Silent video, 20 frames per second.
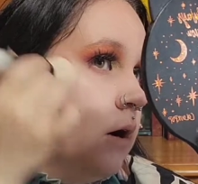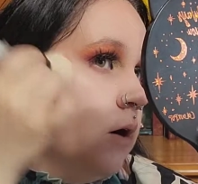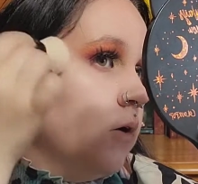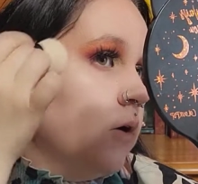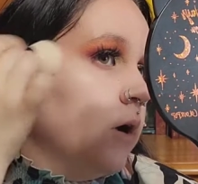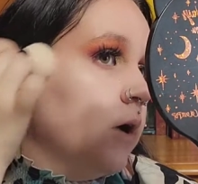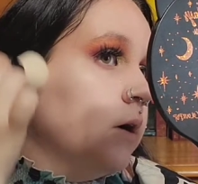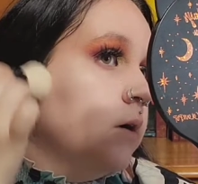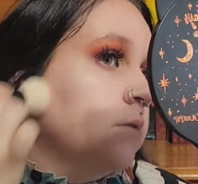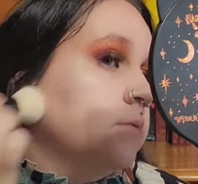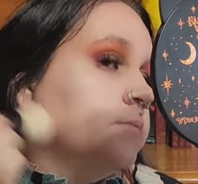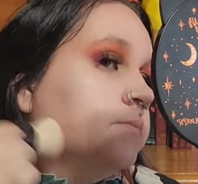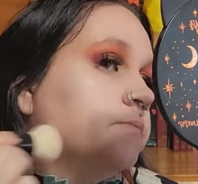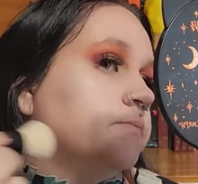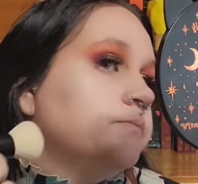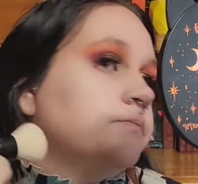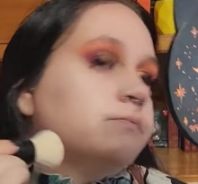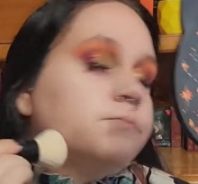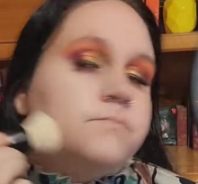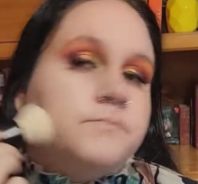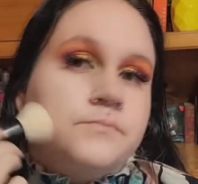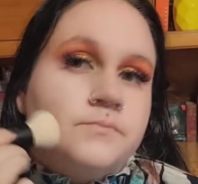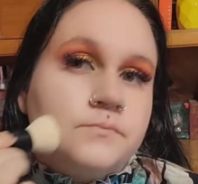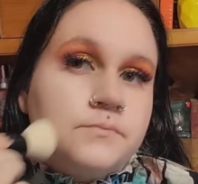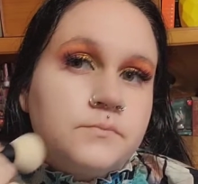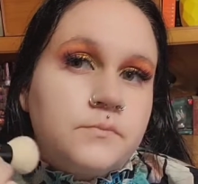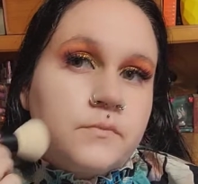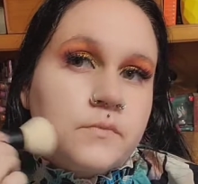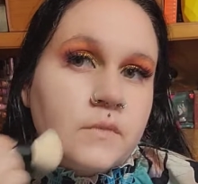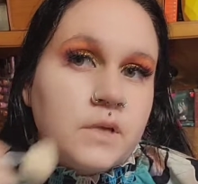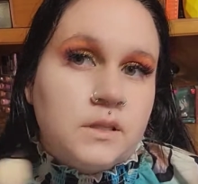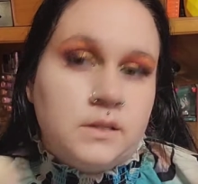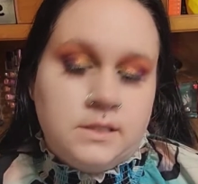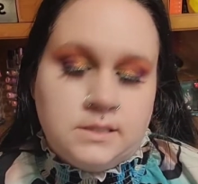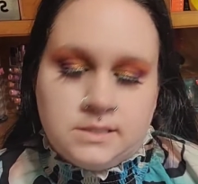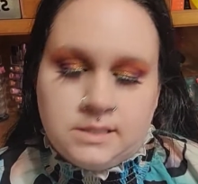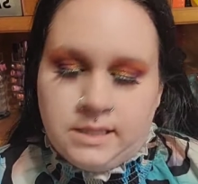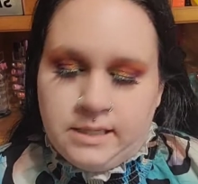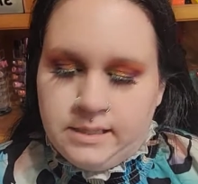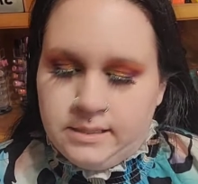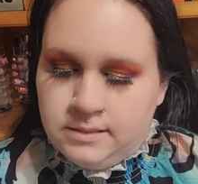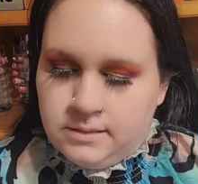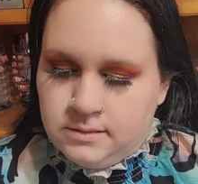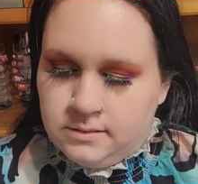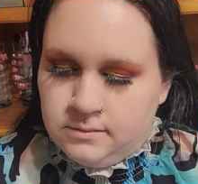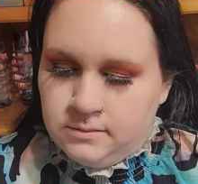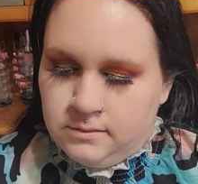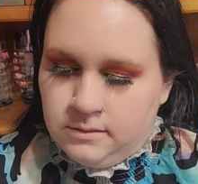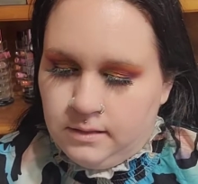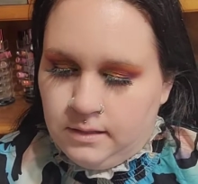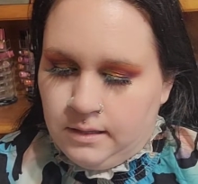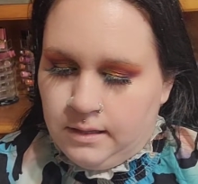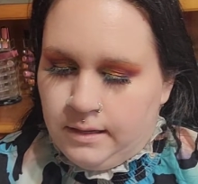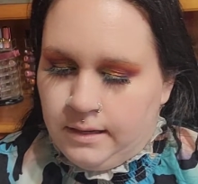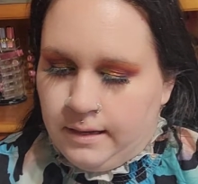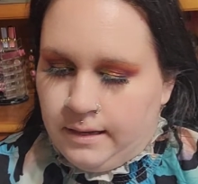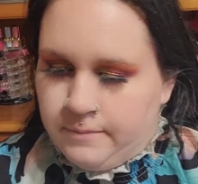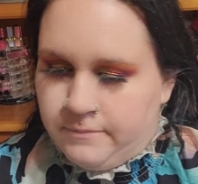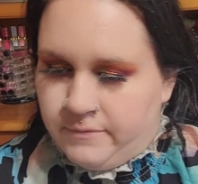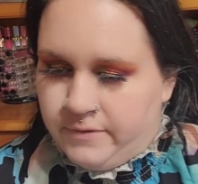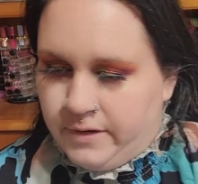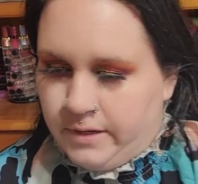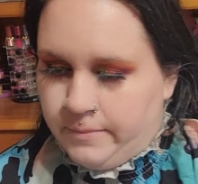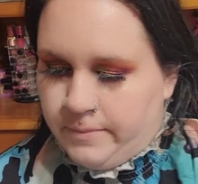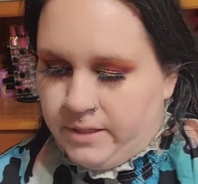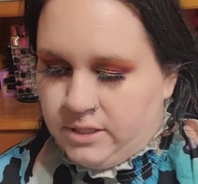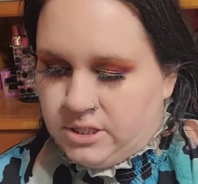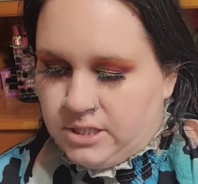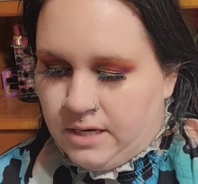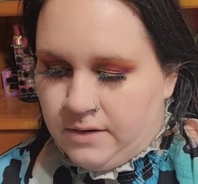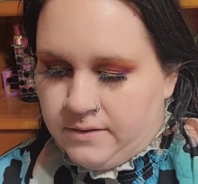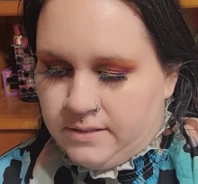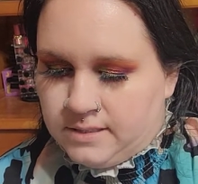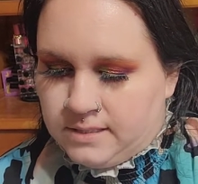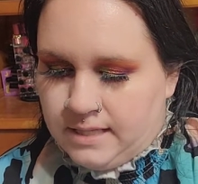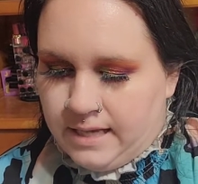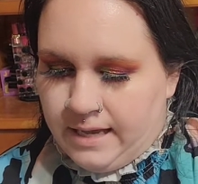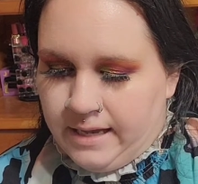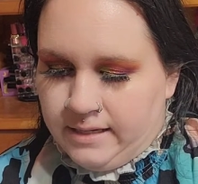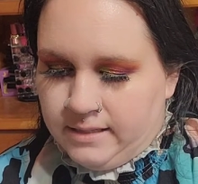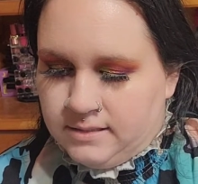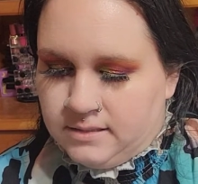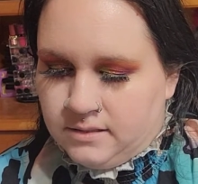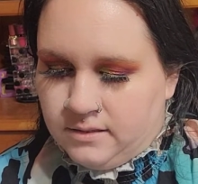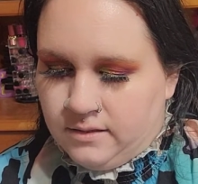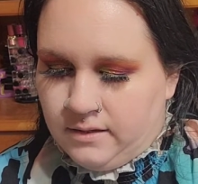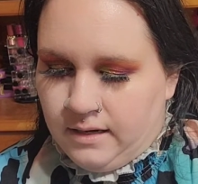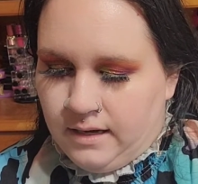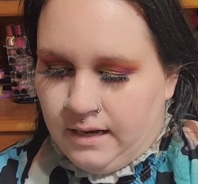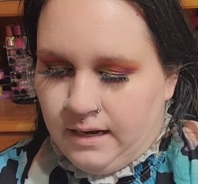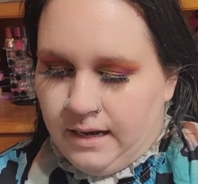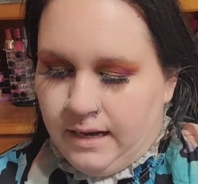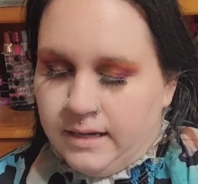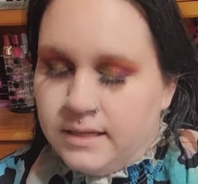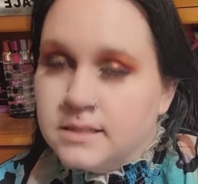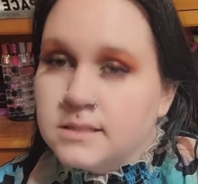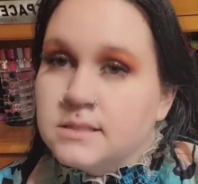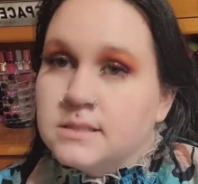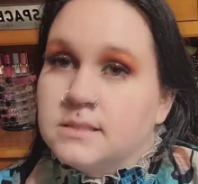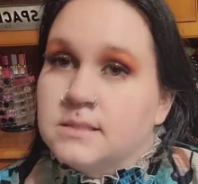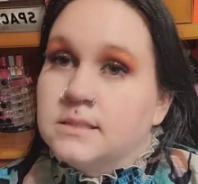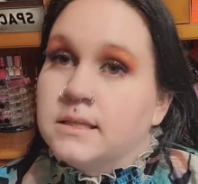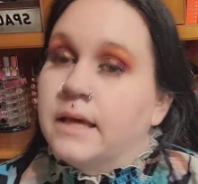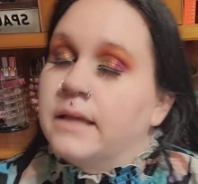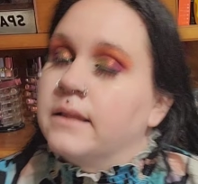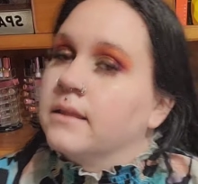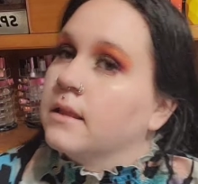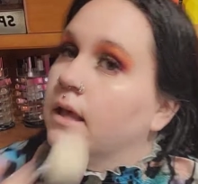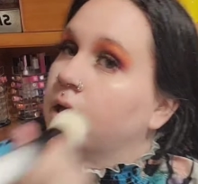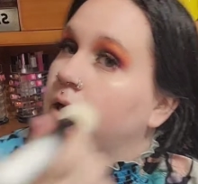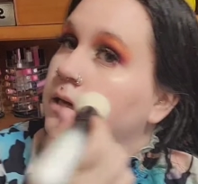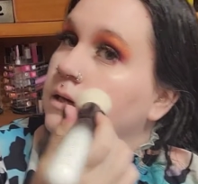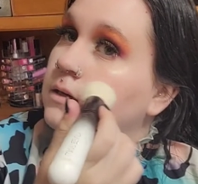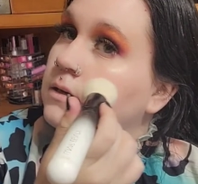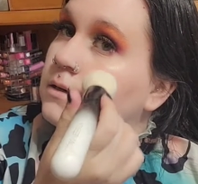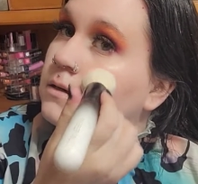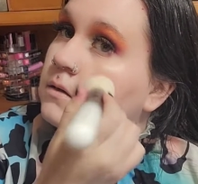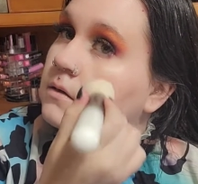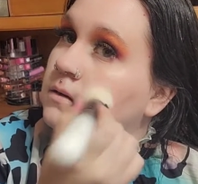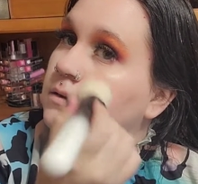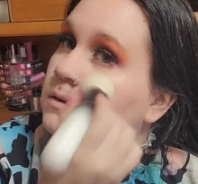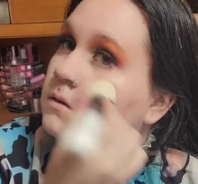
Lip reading: Okay. This is very much how it says, skin-like.